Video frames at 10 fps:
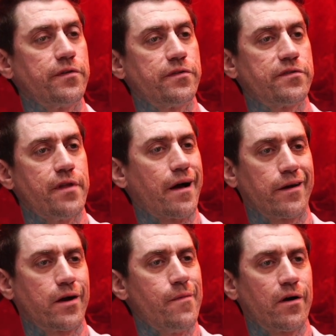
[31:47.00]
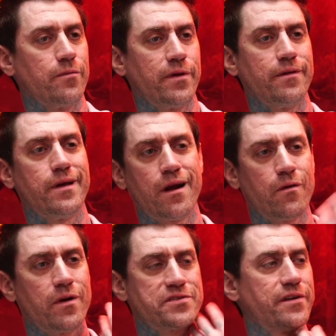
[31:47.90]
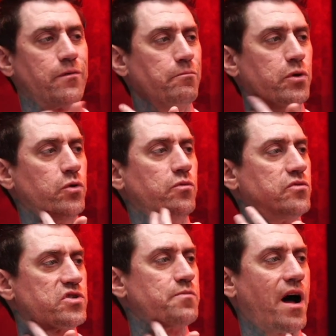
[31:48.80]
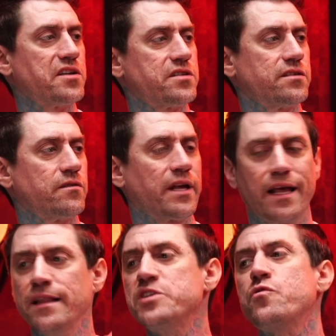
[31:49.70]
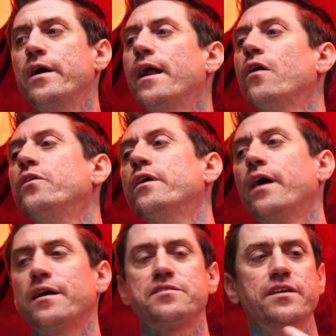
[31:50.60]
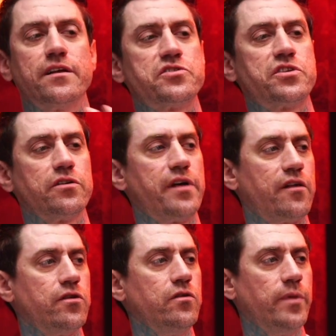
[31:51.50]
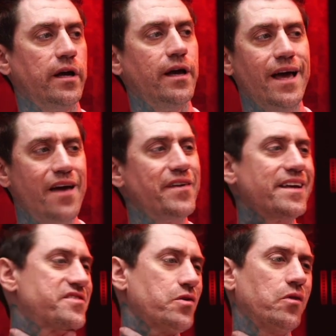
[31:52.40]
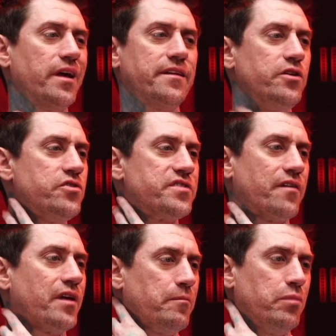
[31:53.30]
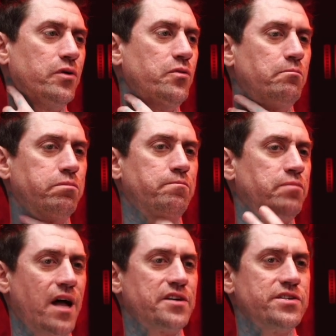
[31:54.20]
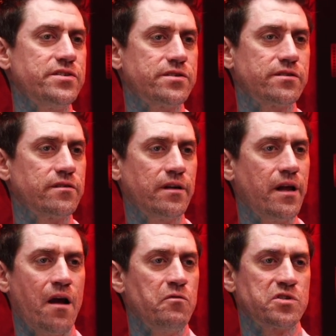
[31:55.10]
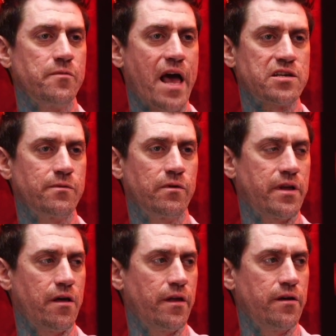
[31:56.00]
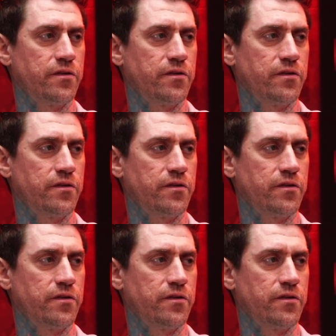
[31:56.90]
it's not gonna come out completely, and I don't want to sit there with blue spots. Like at least right now, you can kind of see that it's still a tattoo. But if it gets so light that you just have like blue blotches, then everyone's gonna be asking me what the hell that is.